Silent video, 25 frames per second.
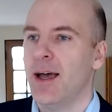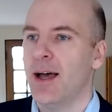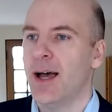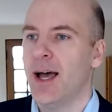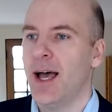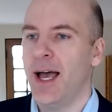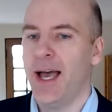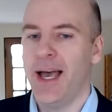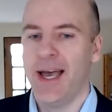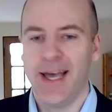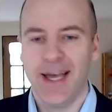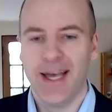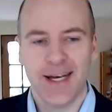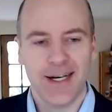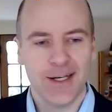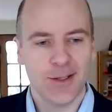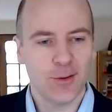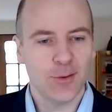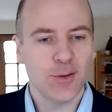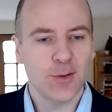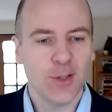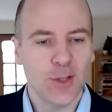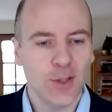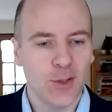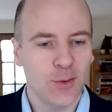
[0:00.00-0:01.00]
how
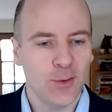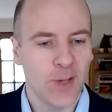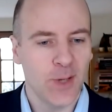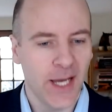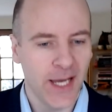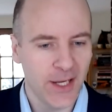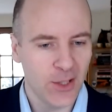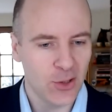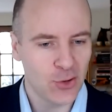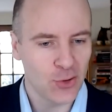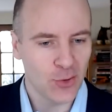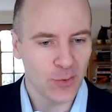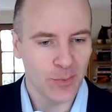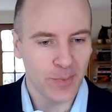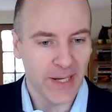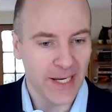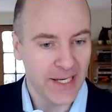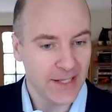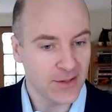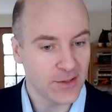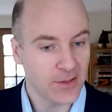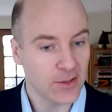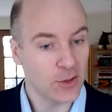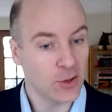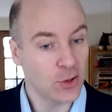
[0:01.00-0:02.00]
do you hedge your
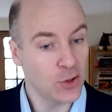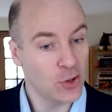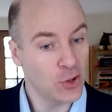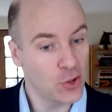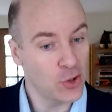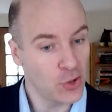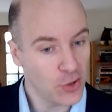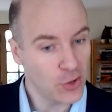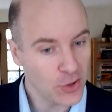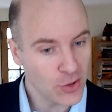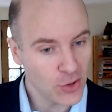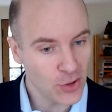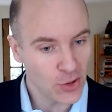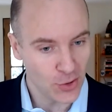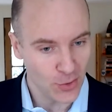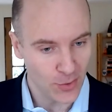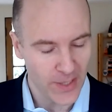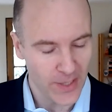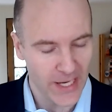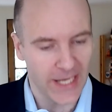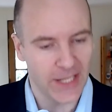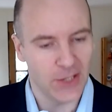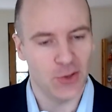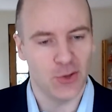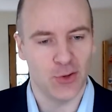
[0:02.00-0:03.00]
bets? Should you
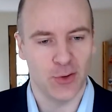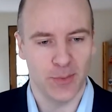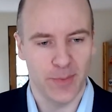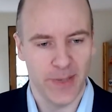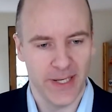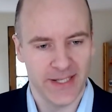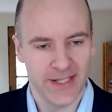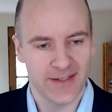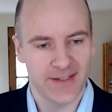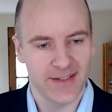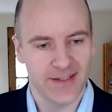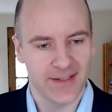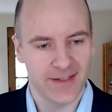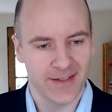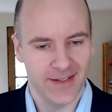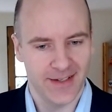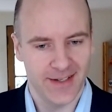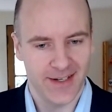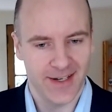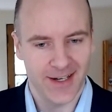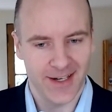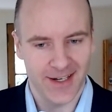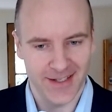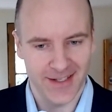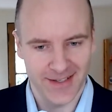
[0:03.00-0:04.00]
hedge your bets
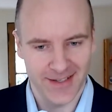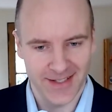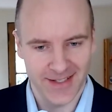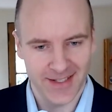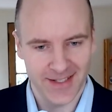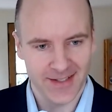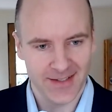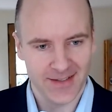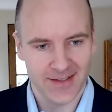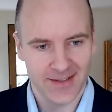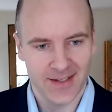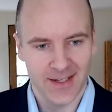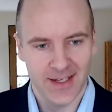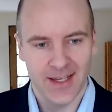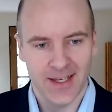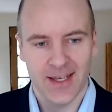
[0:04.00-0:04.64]
on this?